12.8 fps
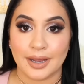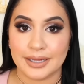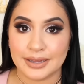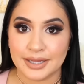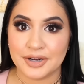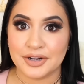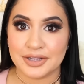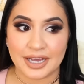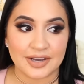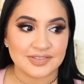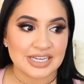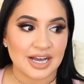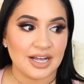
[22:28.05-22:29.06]
I literally
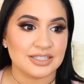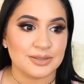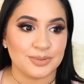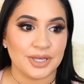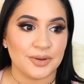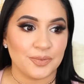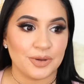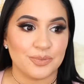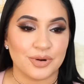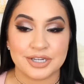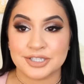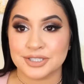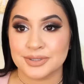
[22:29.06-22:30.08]
have to contemplate what
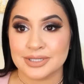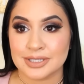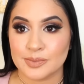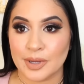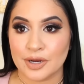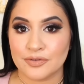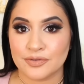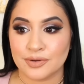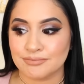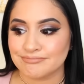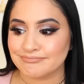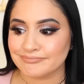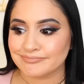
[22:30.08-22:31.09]
brush to use the
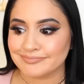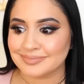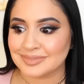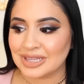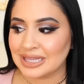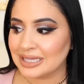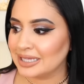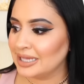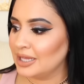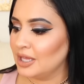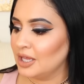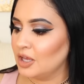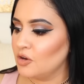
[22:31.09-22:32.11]
microphone.
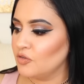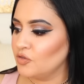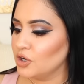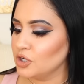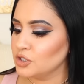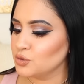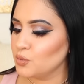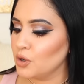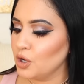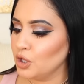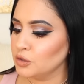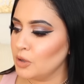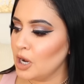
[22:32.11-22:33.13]
First
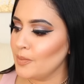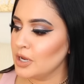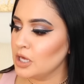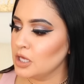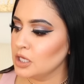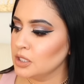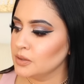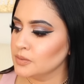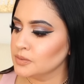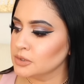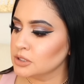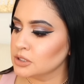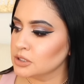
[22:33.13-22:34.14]
world
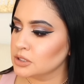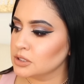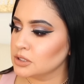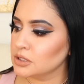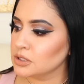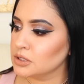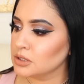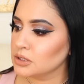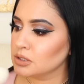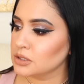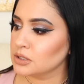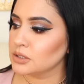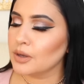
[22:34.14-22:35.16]
problems.
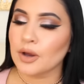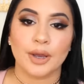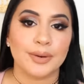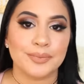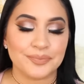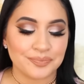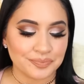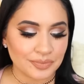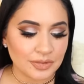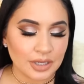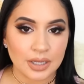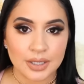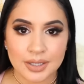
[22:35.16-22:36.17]
Okay.
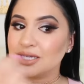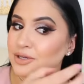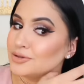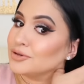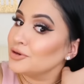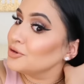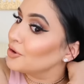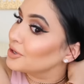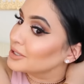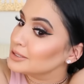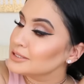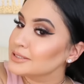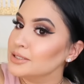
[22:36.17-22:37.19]
I'm telling you, New
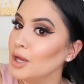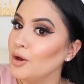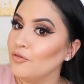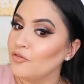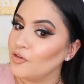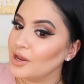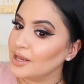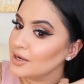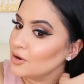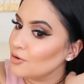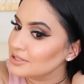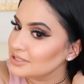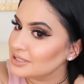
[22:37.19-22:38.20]
York is so freaking
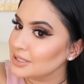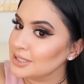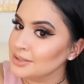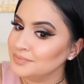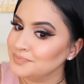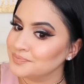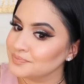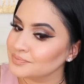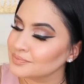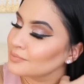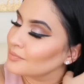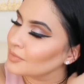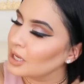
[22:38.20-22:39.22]
noisy.
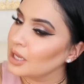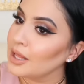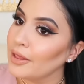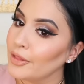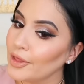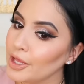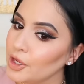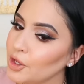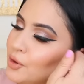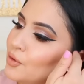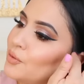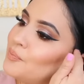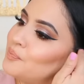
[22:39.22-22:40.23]
Thank
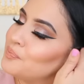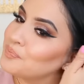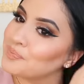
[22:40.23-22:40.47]
you.